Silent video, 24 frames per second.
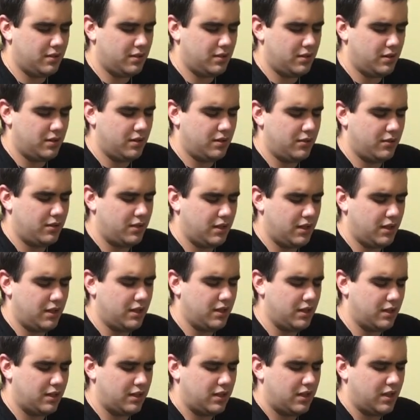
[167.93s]
Okay,
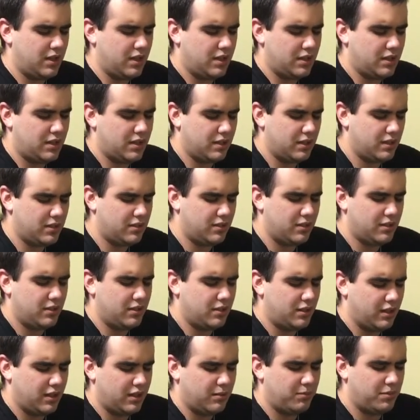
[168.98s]
got that. So let's go ahead and
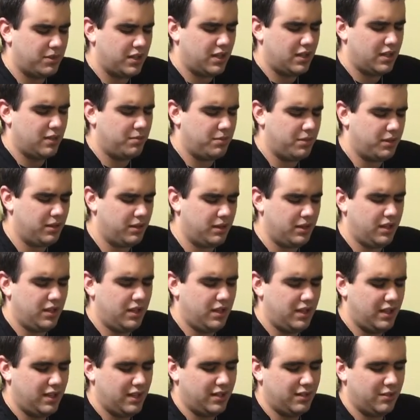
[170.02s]
clamp that up a
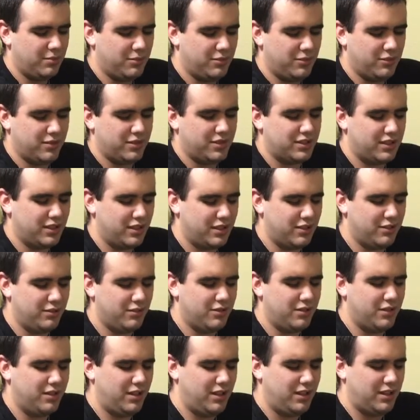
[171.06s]
little more
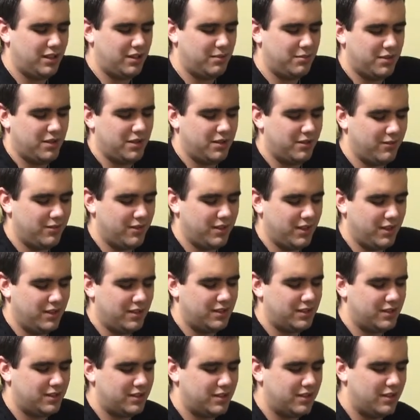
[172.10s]
securely. Come on,
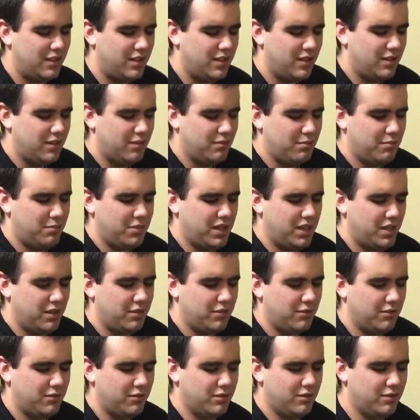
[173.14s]
vise, Be
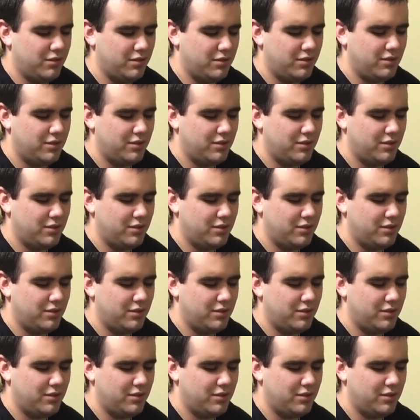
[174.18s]
cool.